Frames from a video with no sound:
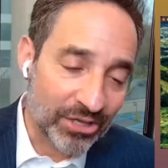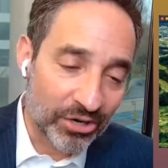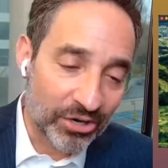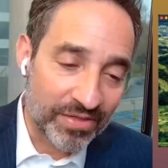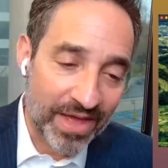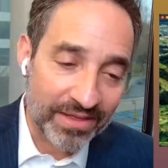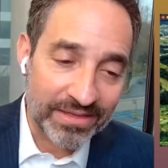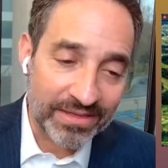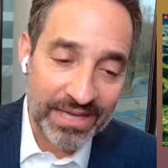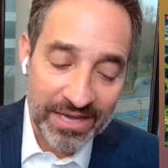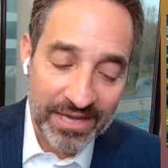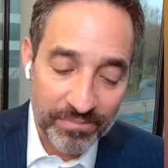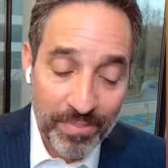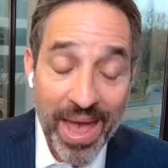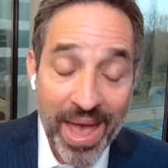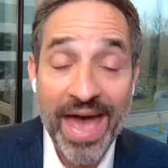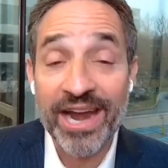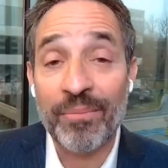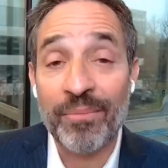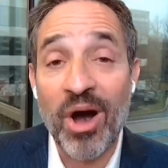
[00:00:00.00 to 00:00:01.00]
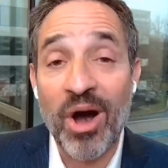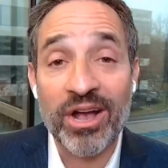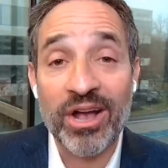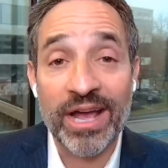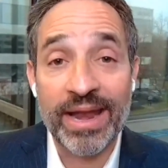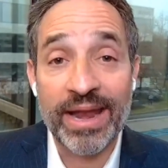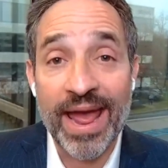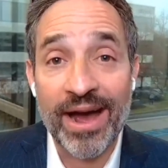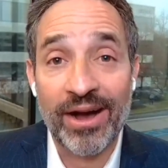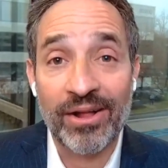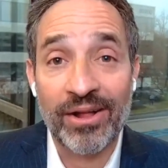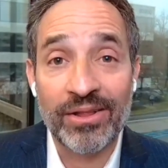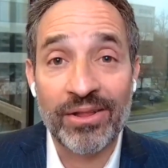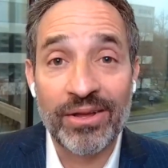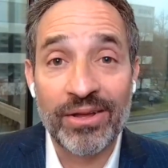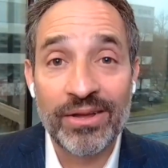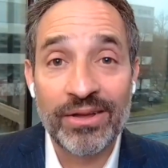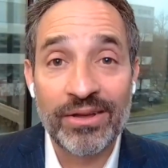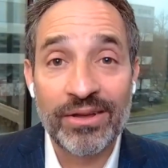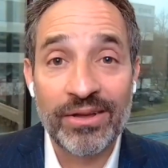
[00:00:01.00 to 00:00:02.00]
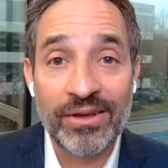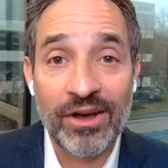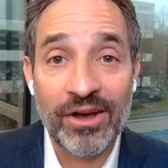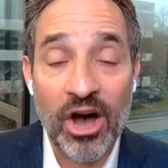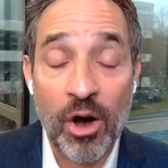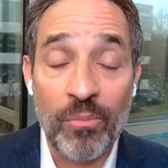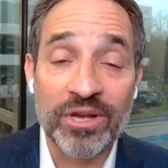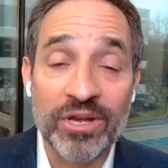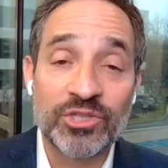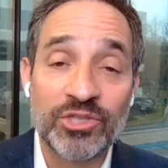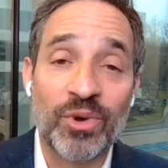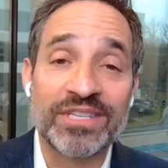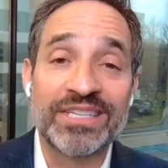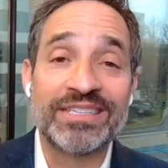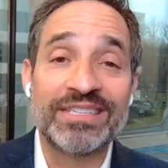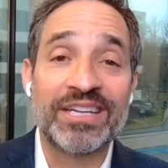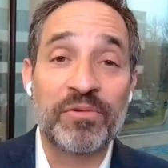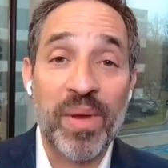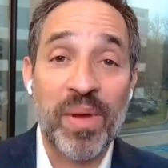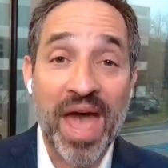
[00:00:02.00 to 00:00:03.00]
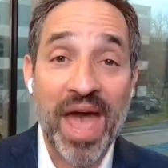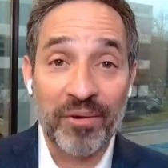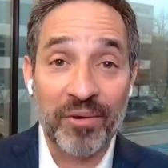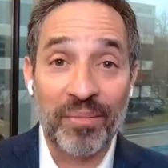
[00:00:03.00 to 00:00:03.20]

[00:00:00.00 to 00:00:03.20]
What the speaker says: the Panama Canal almost wasn't in Panama.